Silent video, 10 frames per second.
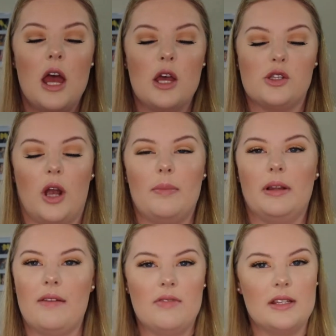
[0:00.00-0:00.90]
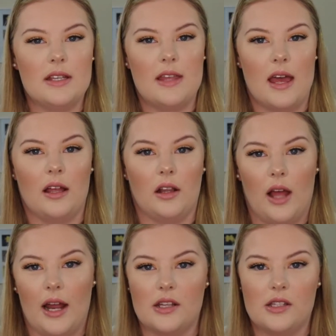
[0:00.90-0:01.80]
So I believe this is their
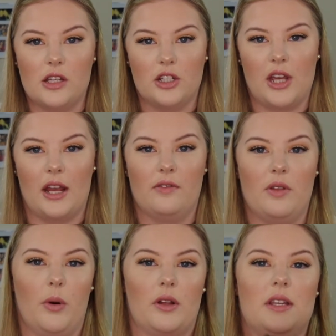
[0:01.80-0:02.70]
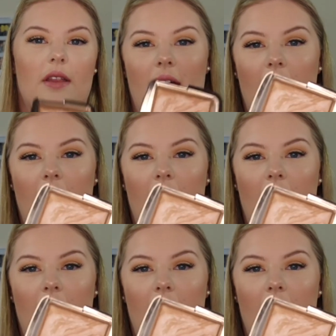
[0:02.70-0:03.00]
lightest shade of the bronzer that they